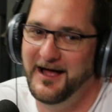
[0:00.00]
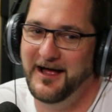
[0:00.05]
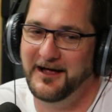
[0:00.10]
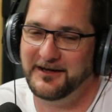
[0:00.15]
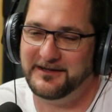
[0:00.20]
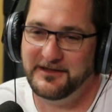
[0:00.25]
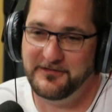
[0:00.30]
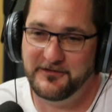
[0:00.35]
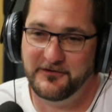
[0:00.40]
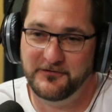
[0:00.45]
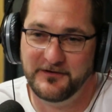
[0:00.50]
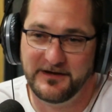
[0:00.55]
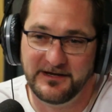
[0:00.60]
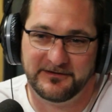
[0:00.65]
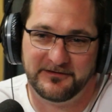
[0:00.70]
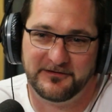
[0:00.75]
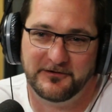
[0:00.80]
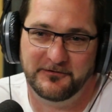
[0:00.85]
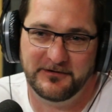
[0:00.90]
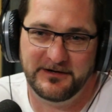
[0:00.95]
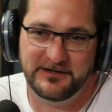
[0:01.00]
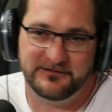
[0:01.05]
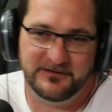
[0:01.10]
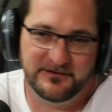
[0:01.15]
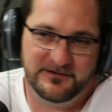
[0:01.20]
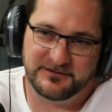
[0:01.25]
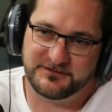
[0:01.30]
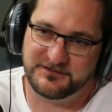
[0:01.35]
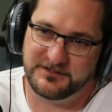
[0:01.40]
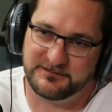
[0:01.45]
okay, the
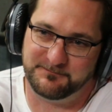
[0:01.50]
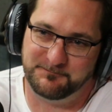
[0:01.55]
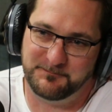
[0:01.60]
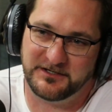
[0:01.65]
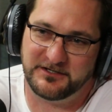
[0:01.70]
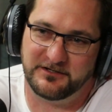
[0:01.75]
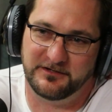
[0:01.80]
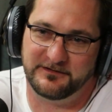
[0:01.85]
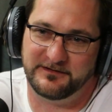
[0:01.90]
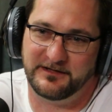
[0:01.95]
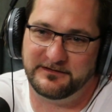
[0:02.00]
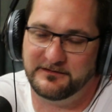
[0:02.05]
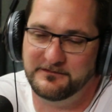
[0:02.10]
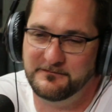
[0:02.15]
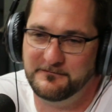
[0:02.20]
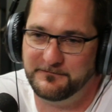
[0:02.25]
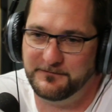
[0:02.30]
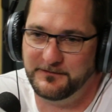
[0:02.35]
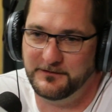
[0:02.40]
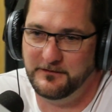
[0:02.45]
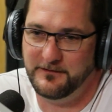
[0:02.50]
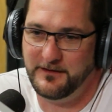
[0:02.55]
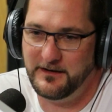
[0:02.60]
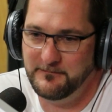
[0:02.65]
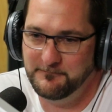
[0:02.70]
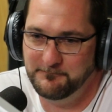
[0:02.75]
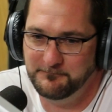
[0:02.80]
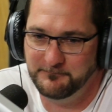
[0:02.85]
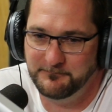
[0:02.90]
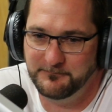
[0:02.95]
reason is just because I didn't feel that
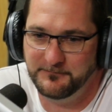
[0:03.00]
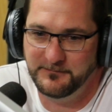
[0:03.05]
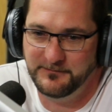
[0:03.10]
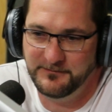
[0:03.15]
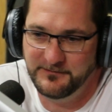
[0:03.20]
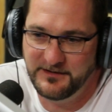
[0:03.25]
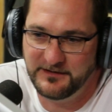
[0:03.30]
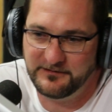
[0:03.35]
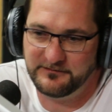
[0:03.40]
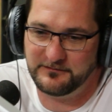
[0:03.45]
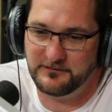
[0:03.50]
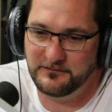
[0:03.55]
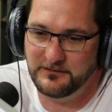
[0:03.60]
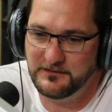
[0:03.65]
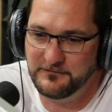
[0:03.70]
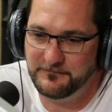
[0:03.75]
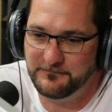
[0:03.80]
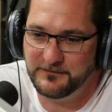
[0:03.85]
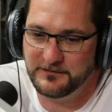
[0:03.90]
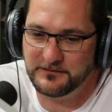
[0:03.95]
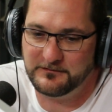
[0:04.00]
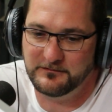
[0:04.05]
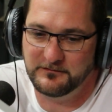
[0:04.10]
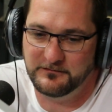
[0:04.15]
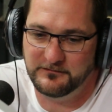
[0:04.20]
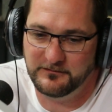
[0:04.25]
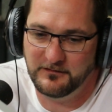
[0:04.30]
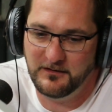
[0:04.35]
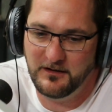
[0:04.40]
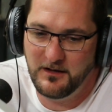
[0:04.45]
it necessarily
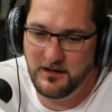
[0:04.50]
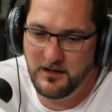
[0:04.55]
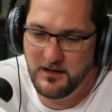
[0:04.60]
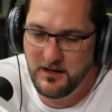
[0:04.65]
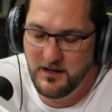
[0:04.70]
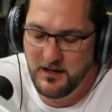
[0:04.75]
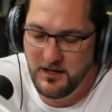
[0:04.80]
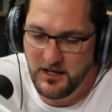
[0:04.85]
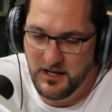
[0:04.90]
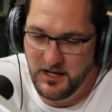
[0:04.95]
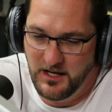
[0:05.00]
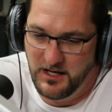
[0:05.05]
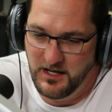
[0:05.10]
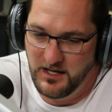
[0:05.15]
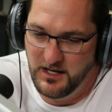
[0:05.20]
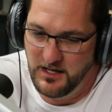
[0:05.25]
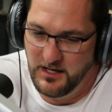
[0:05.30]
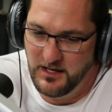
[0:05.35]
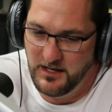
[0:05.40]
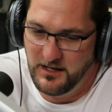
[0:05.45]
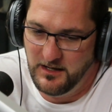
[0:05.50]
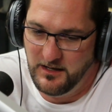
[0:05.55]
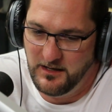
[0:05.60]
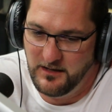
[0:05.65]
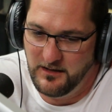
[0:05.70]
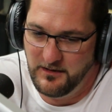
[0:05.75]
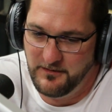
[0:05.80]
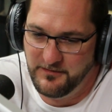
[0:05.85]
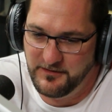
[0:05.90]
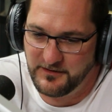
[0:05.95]
fitted
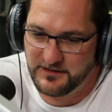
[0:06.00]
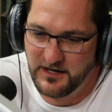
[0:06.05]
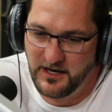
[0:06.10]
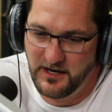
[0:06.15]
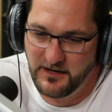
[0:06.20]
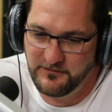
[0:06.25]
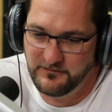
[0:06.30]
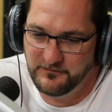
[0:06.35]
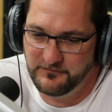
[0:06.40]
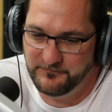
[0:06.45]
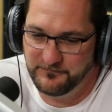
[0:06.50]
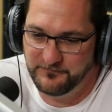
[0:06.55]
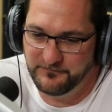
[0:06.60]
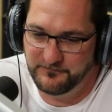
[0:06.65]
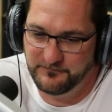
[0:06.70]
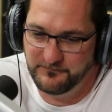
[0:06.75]
the kind of